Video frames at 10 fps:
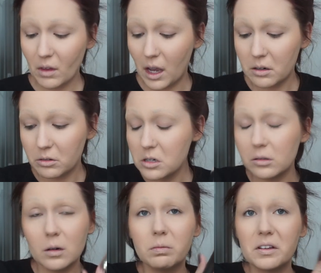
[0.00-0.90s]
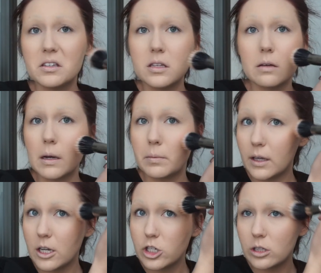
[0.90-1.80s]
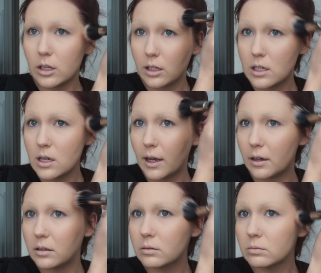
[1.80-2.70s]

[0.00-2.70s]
I don't know, hopefully the same application that he had.